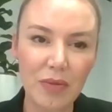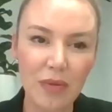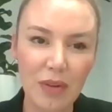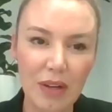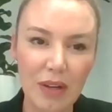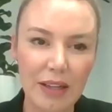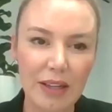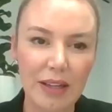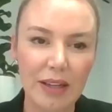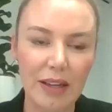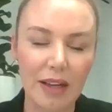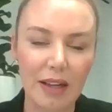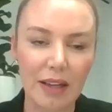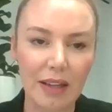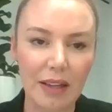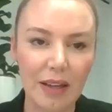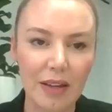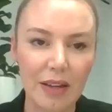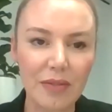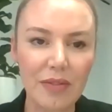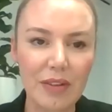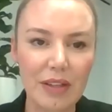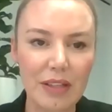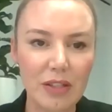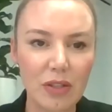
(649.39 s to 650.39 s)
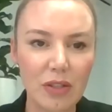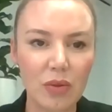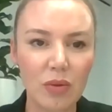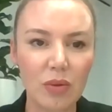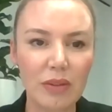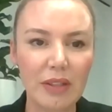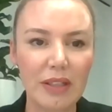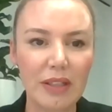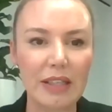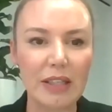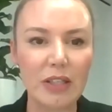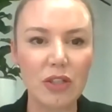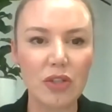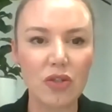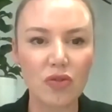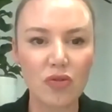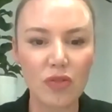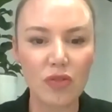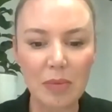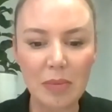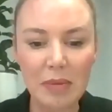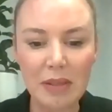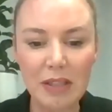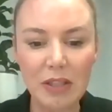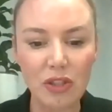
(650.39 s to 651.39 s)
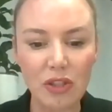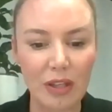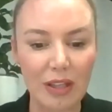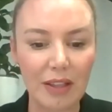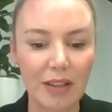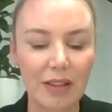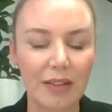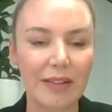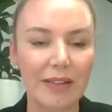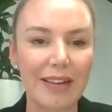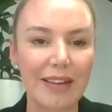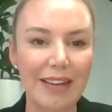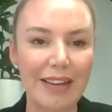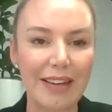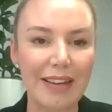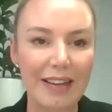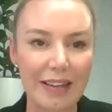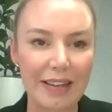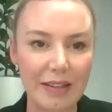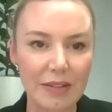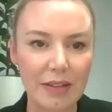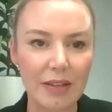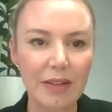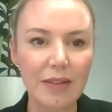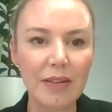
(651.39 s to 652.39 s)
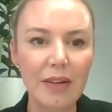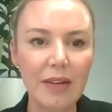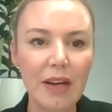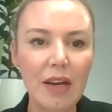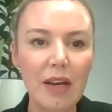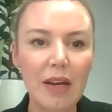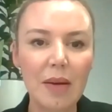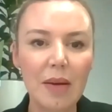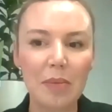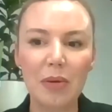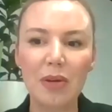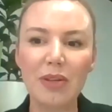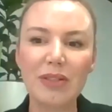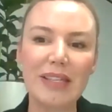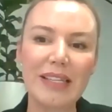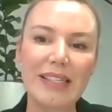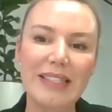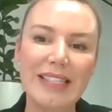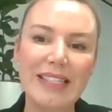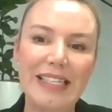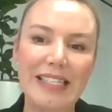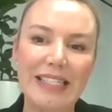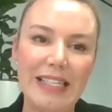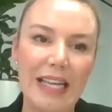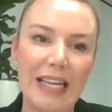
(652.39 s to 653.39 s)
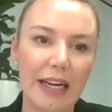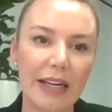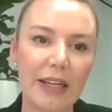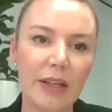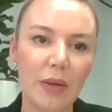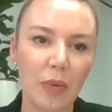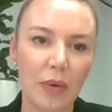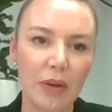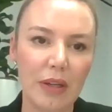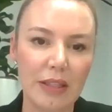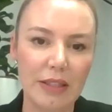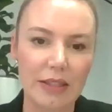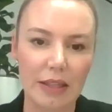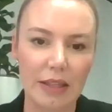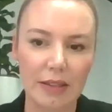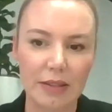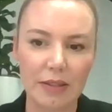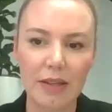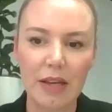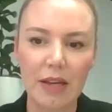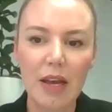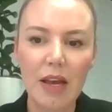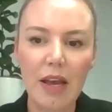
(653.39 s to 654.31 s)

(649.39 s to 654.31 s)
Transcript: really love is called an extremely gentle cleanser, because it's exactly what it does.